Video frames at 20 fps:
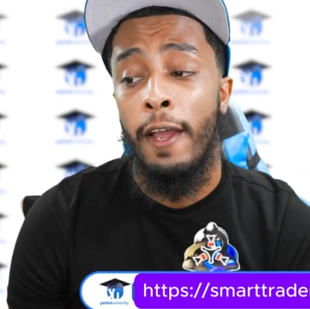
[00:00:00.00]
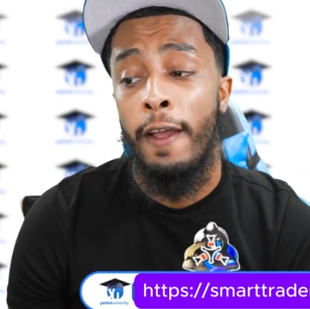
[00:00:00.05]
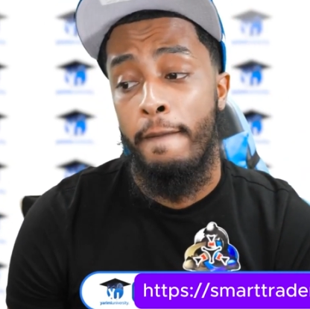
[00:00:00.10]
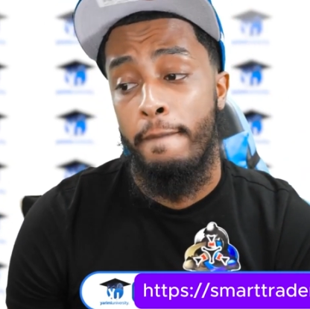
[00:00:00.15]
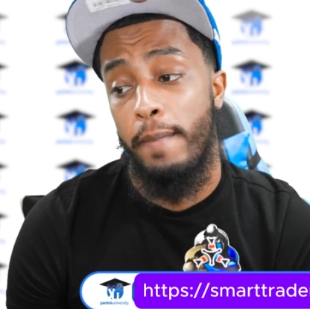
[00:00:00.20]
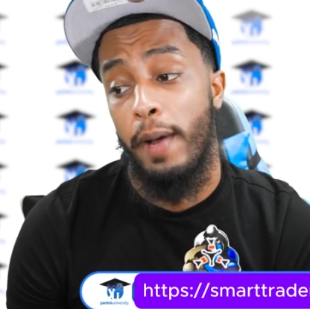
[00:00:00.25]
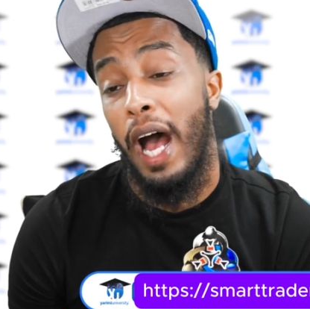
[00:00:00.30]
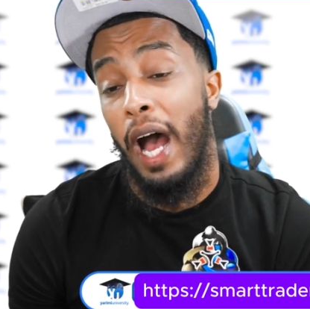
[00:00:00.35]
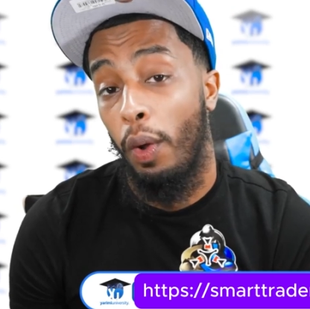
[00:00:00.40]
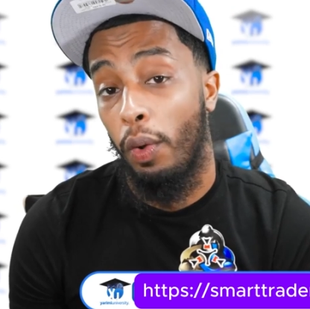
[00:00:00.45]

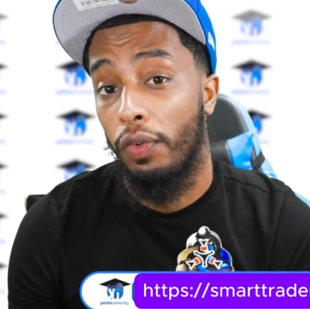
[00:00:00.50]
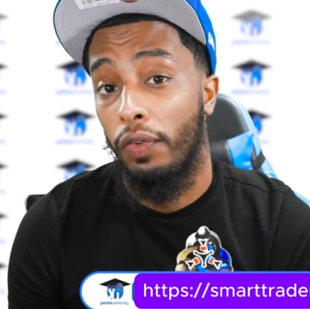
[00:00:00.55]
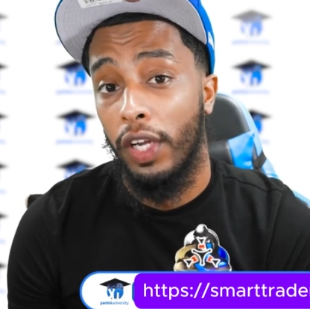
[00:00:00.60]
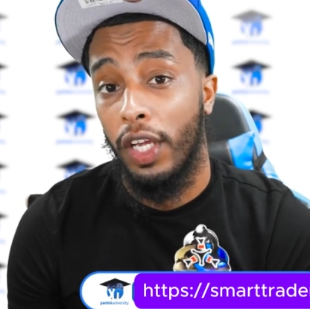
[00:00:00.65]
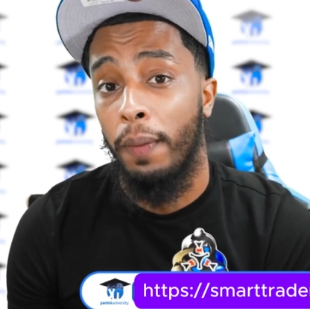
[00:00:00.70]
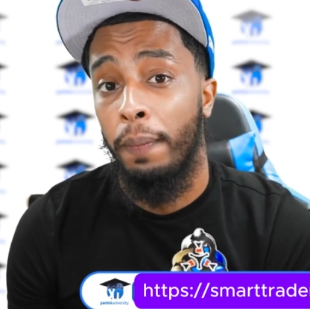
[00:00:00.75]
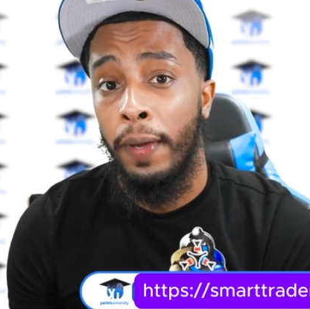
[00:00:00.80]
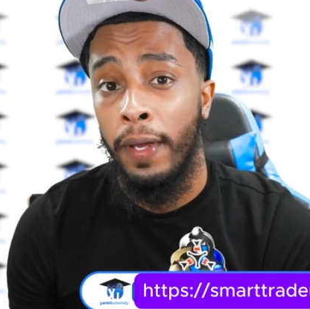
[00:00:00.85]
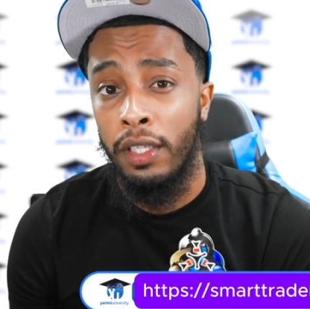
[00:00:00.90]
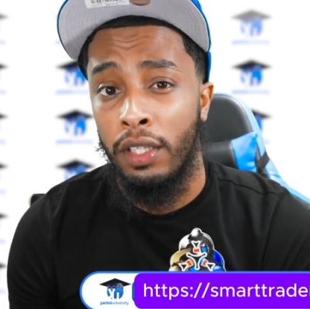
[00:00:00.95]
but I would
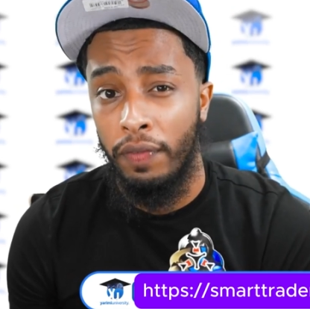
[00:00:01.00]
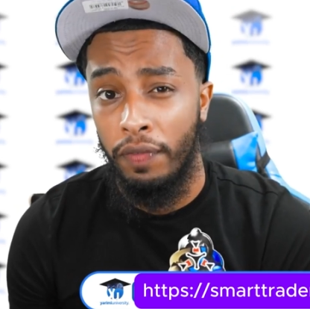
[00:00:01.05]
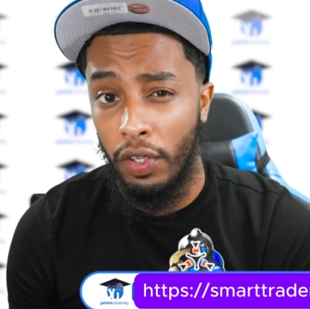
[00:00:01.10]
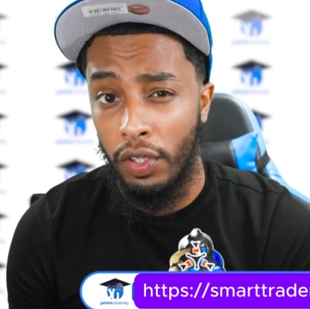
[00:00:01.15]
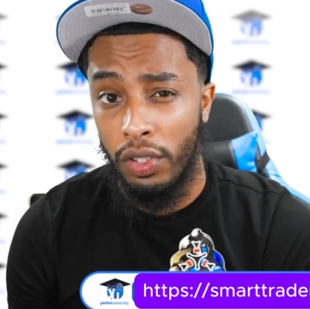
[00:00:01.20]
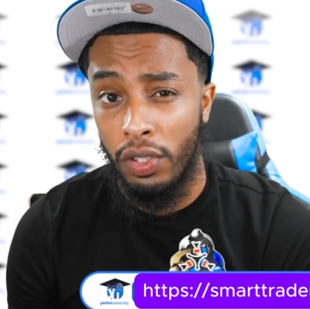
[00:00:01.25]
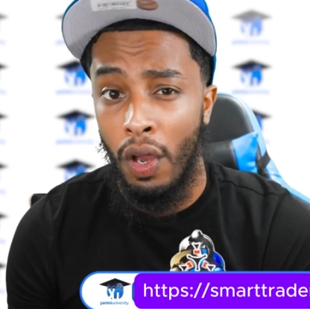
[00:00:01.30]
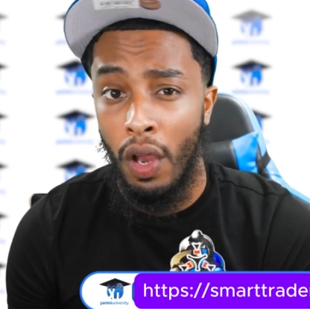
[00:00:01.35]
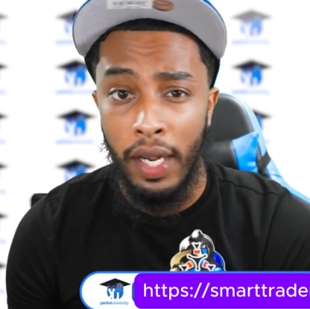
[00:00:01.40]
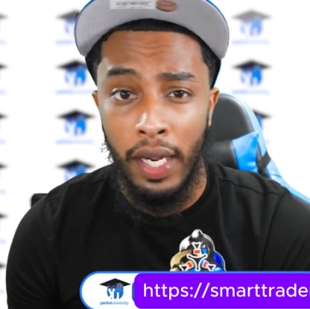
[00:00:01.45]
recommend, if you're
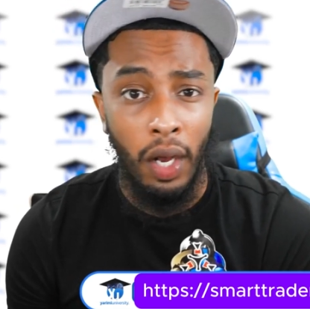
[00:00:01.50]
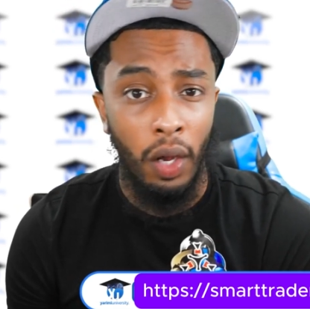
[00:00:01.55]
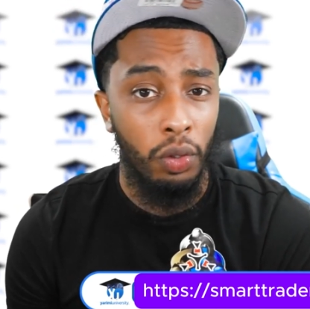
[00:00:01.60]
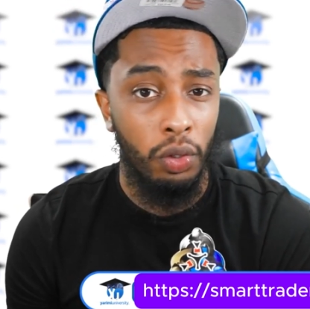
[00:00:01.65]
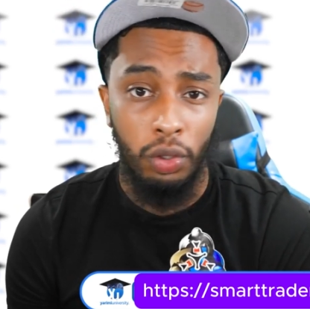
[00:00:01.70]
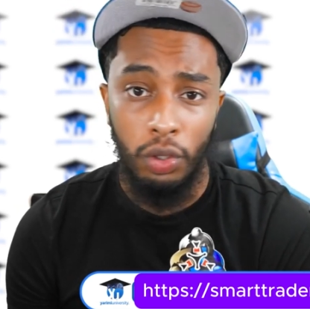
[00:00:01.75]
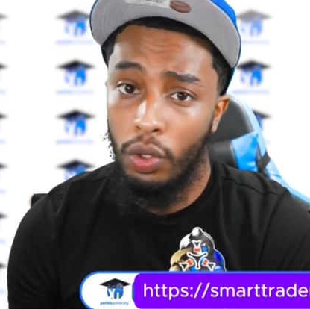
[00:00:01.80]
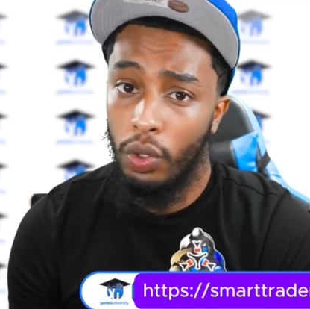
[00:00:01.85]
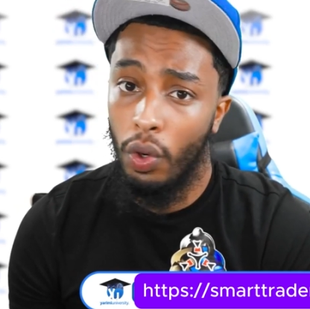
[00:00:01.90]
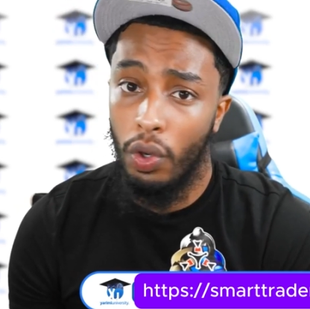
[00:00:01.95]
starting out,
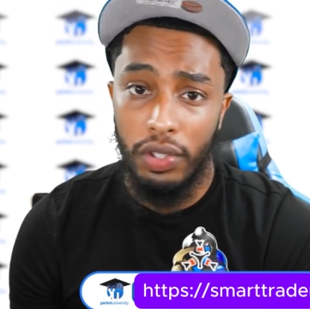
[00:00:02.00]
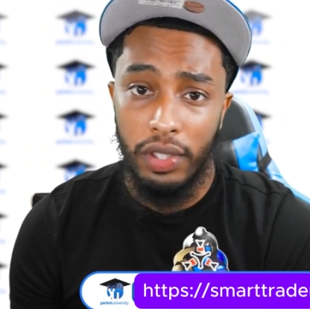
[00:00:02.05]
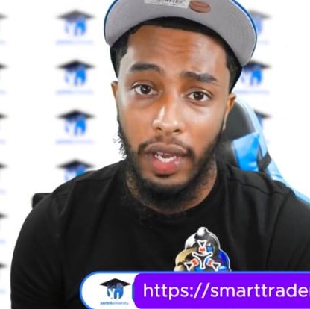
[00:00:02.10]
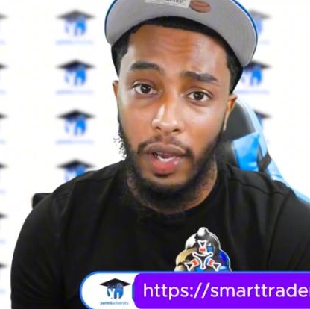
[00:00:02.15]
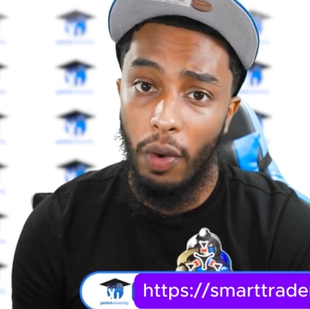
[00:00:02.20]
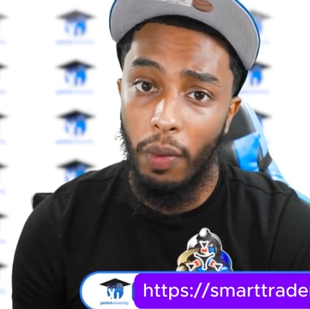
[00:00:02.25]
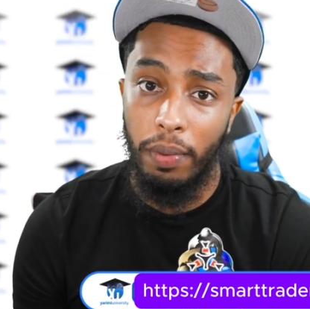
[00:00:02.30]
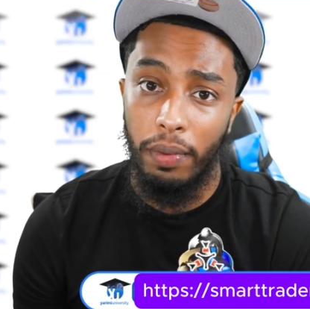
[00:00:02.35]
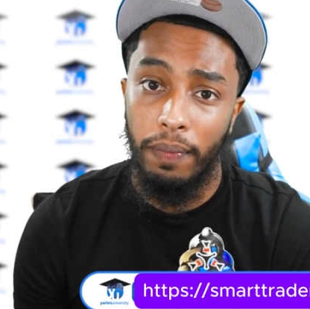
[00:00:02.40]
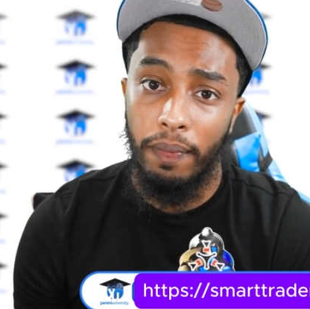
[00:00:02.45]
do not
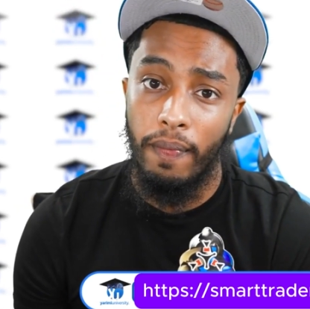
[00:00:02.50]
scalp.